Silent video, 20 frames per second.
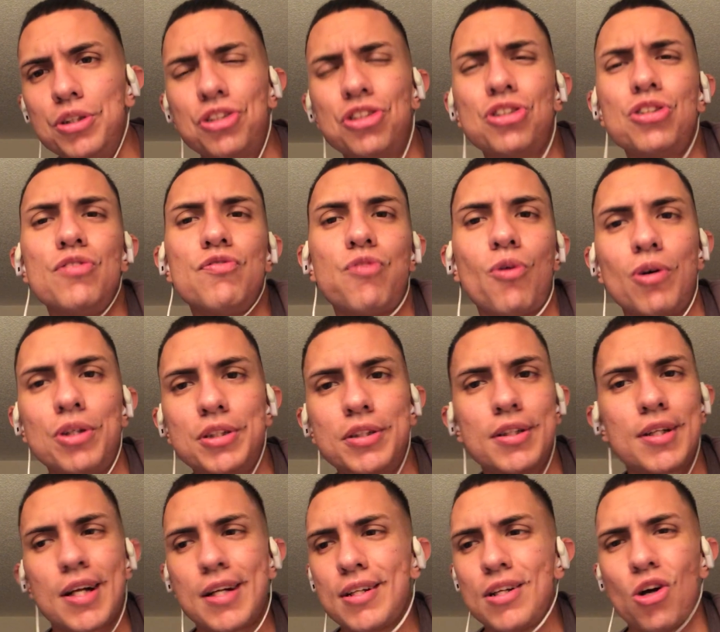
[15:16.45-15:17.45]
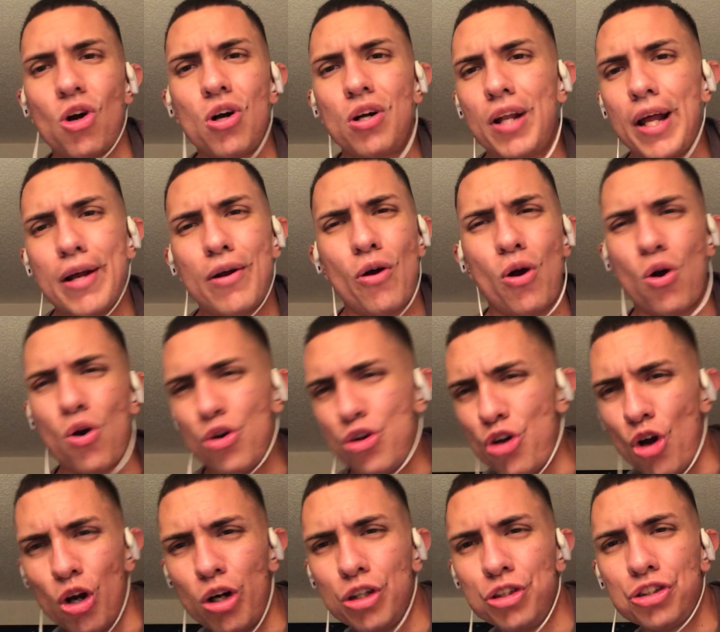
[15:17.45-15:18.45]
It's just unfortunate, like the, our like our
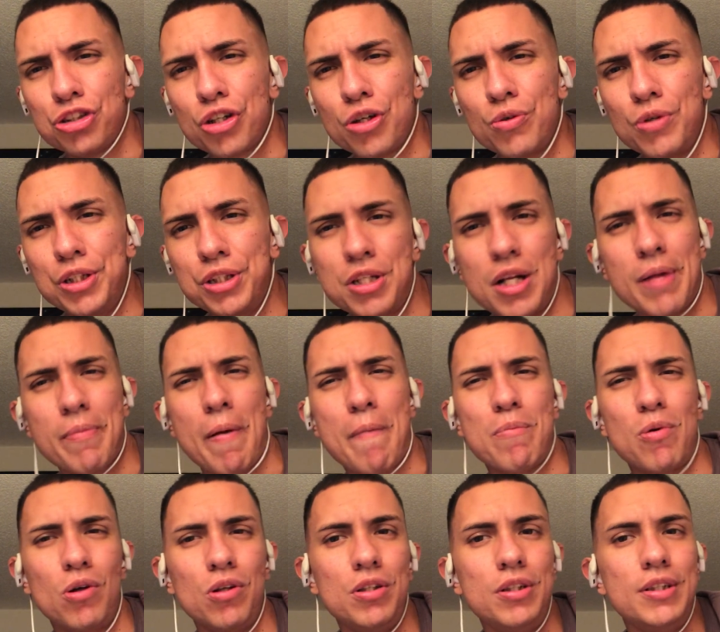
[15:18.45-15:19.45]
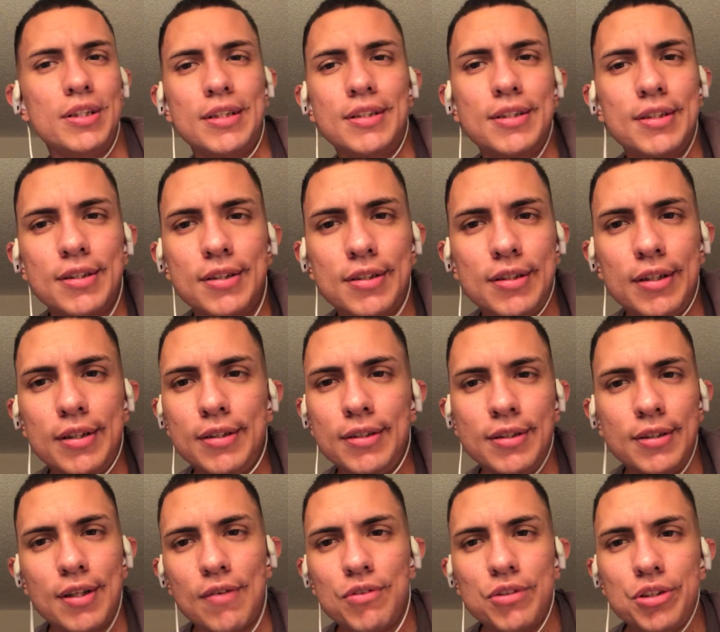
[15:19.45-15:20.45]
younger generation, like my brother, he's like
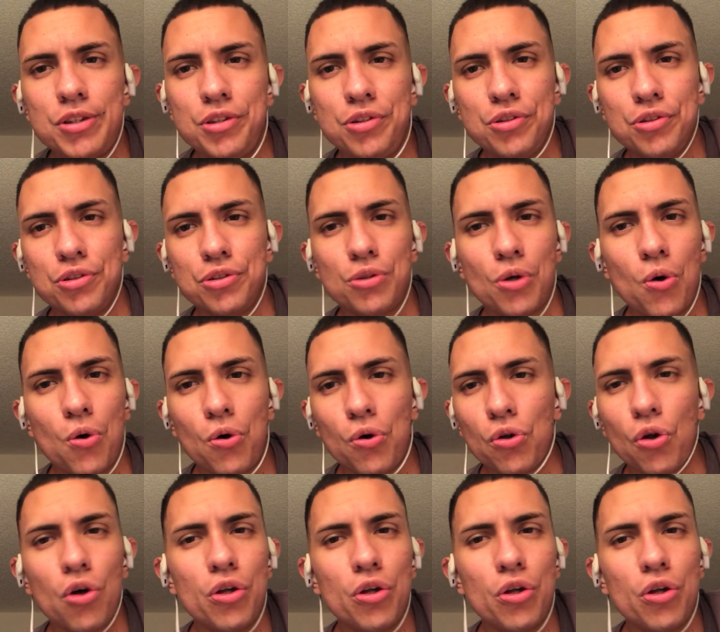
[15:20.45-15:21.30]
16, 17 years old.